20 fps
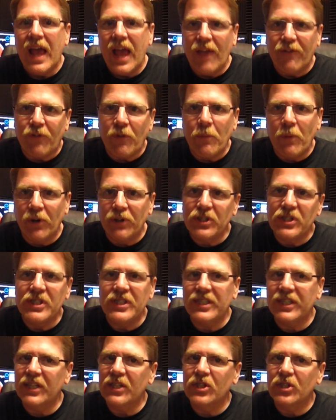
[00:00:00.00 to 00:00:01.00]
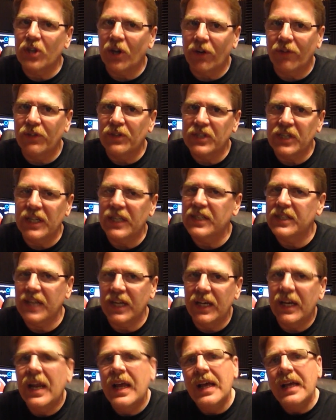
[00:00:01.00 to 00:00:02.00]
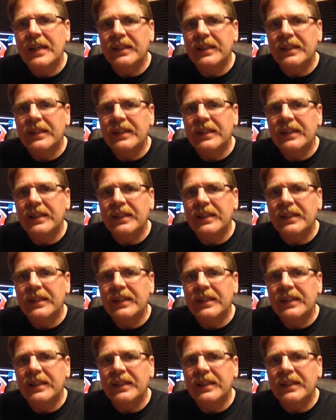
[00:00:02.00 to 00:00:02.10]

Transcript: If emergency services and